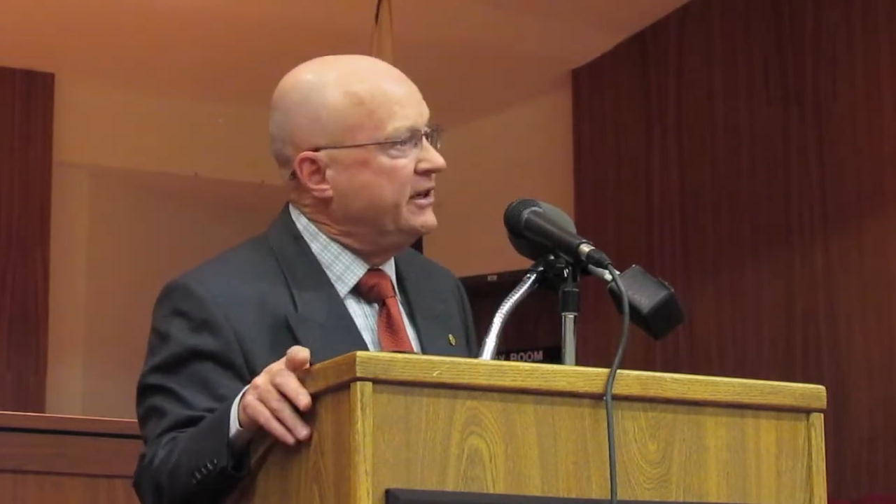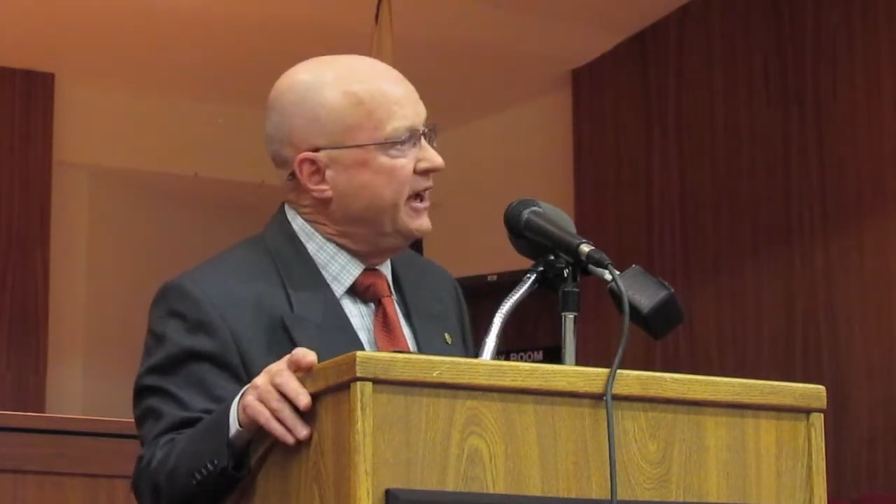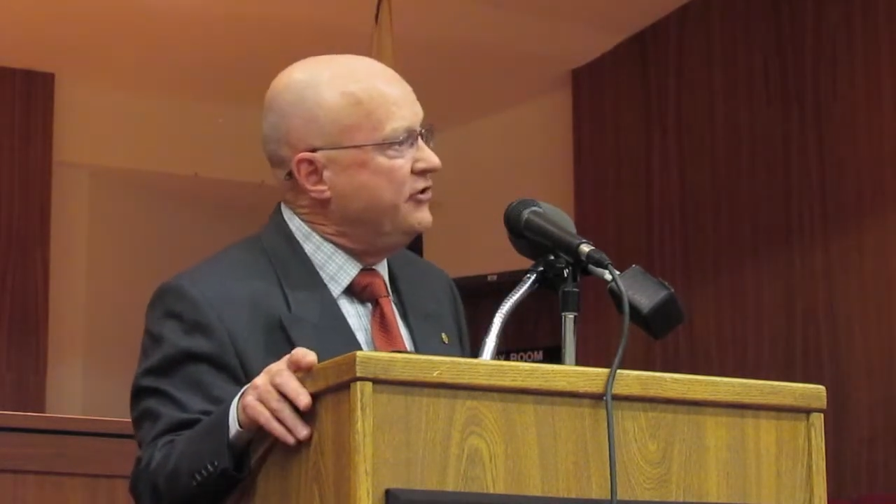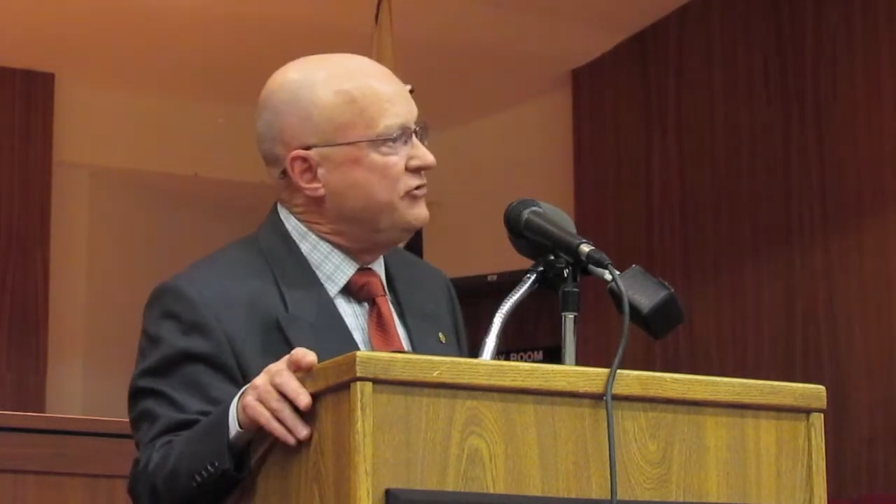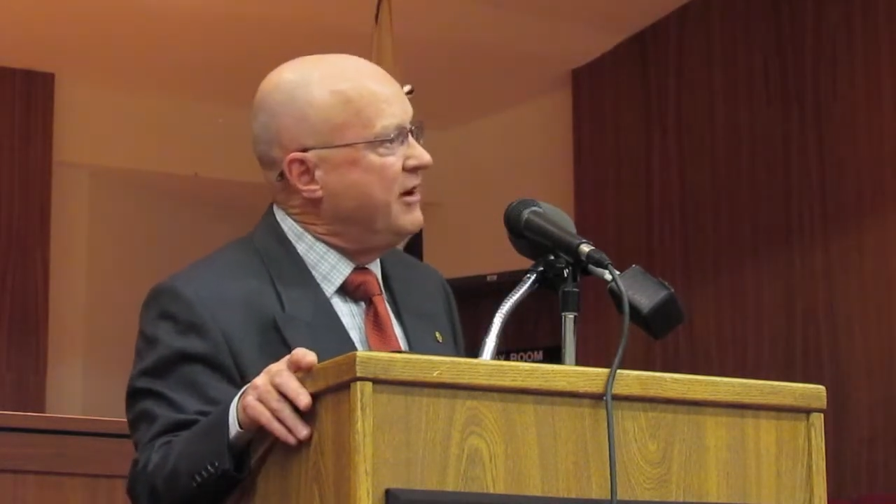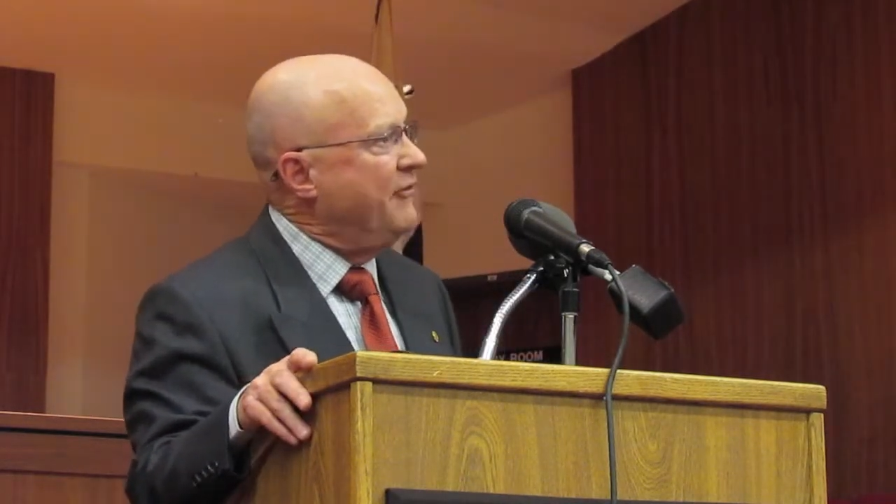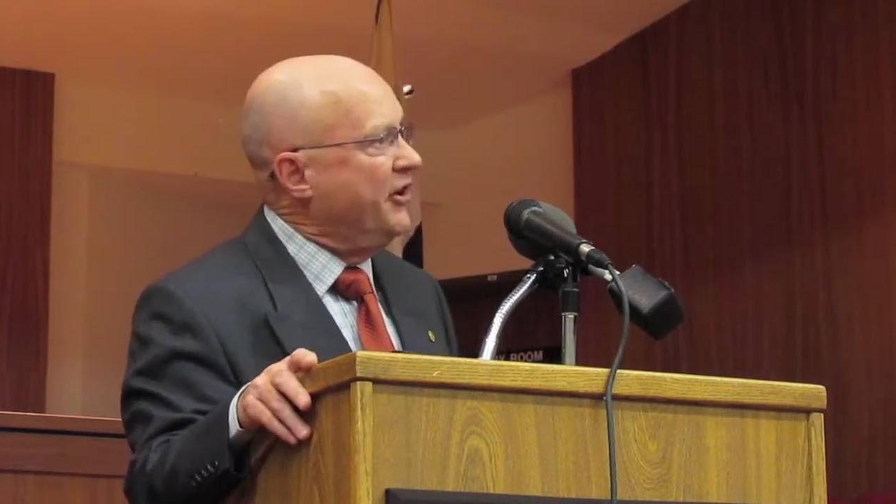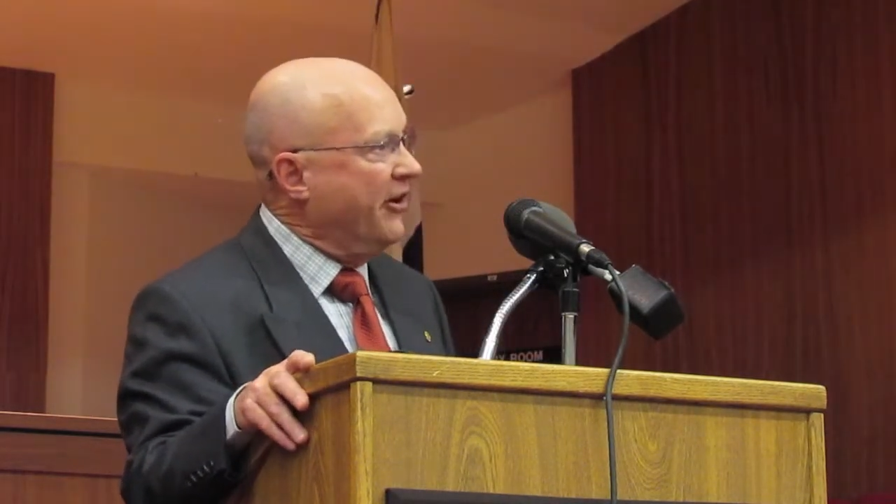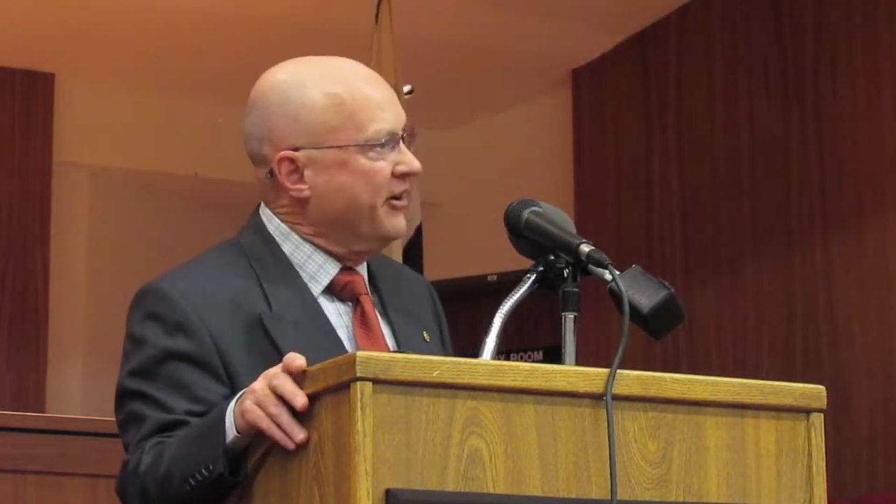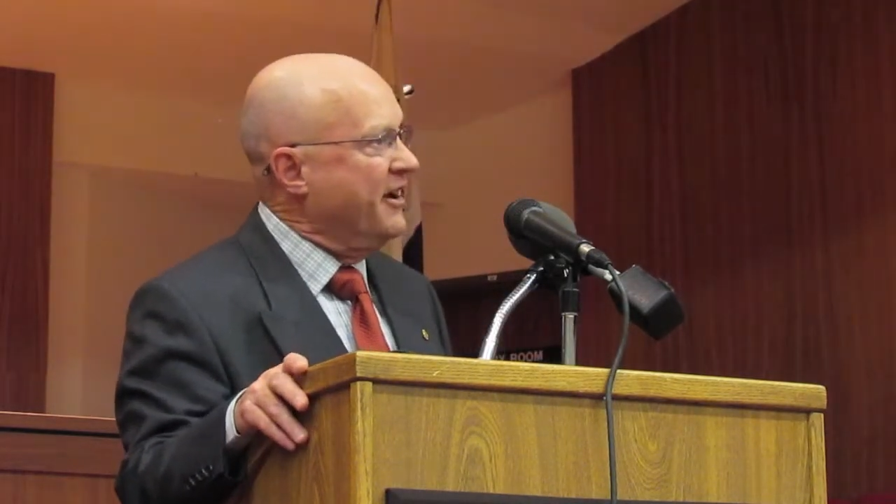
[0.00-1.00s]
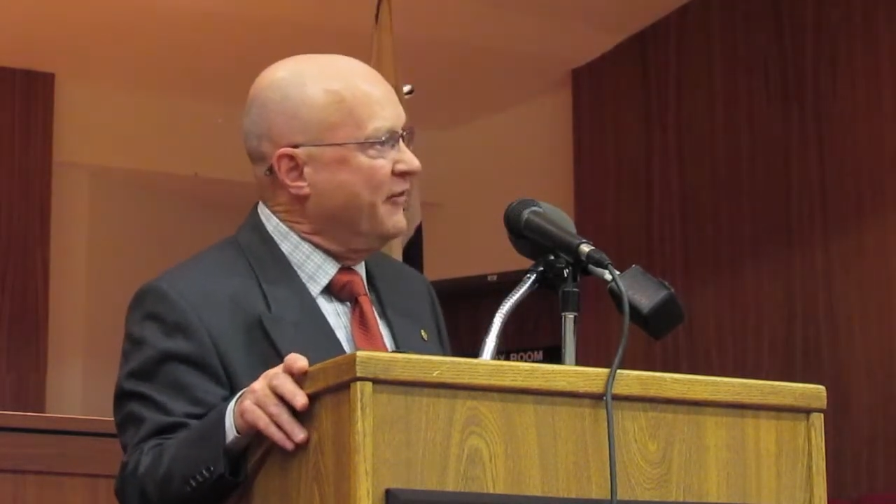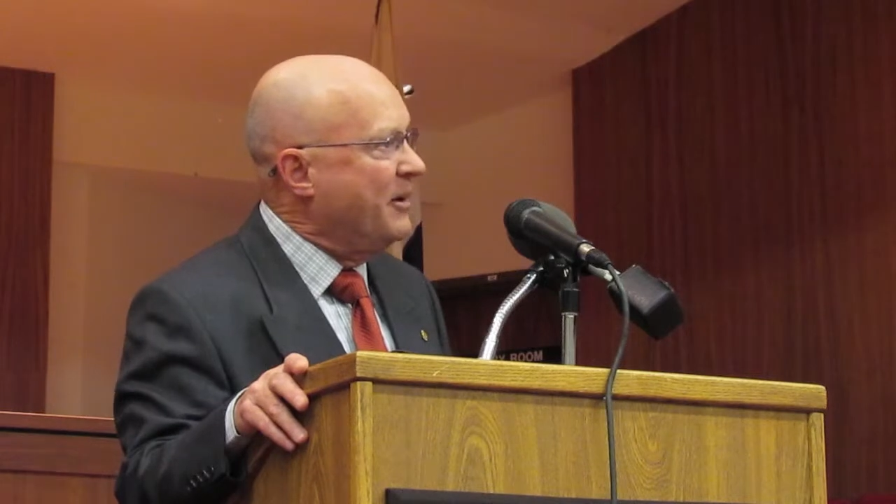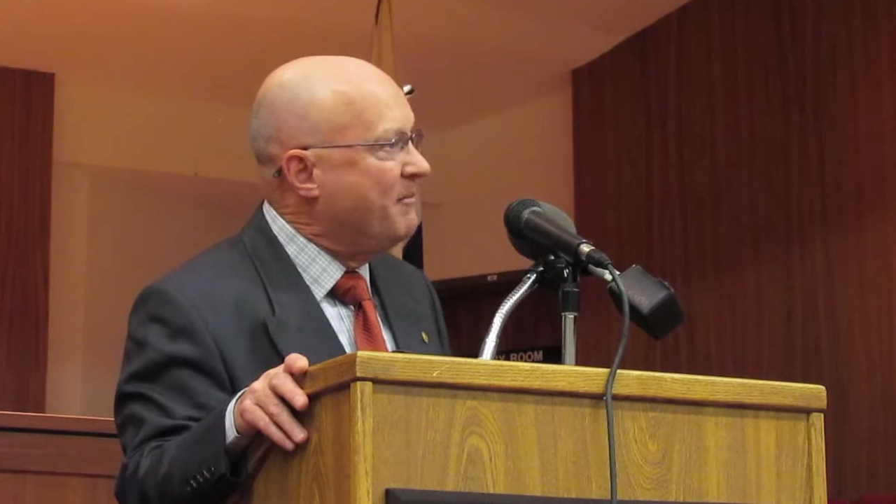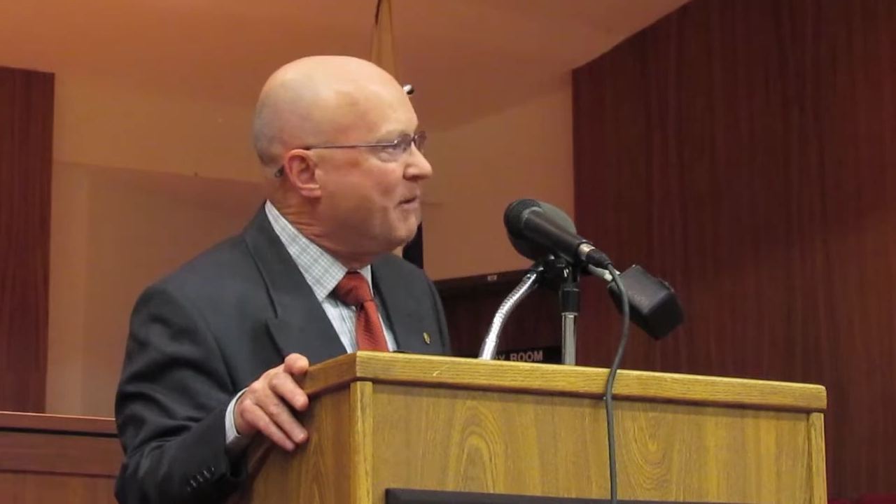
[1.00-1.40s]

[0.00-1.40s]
in case you haven't heard of him,